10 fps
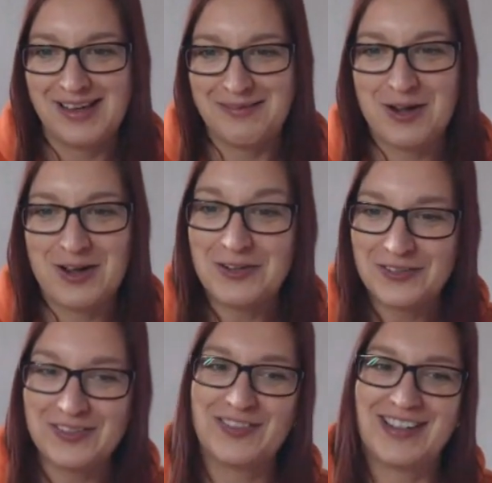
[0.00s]
And what I
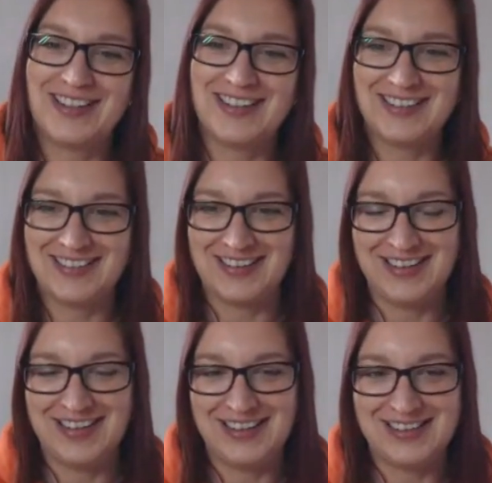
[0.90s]
often find is
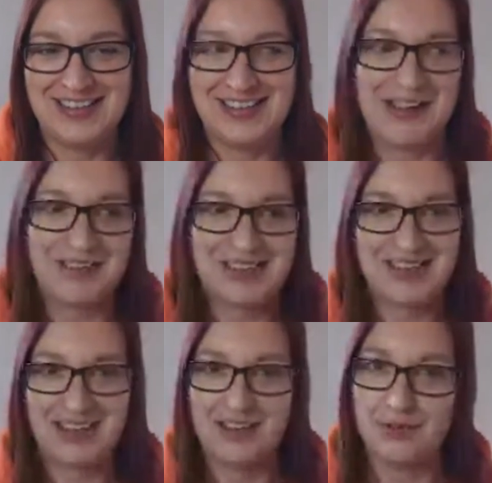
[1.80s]
it is the account
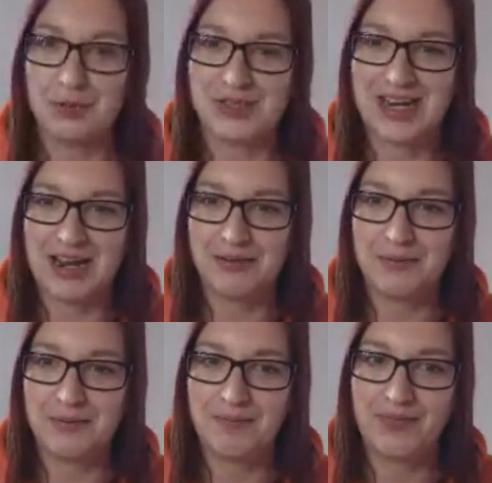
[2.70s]
side that falls
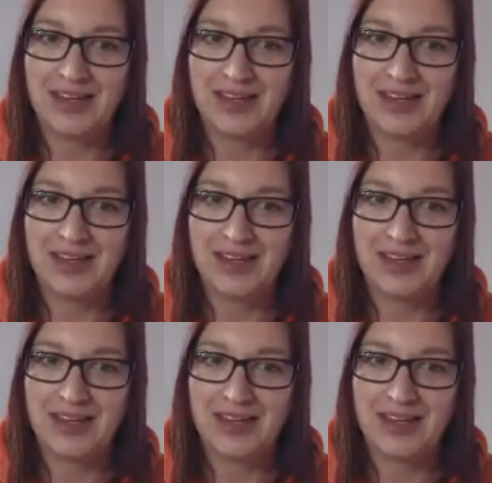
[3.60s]
down.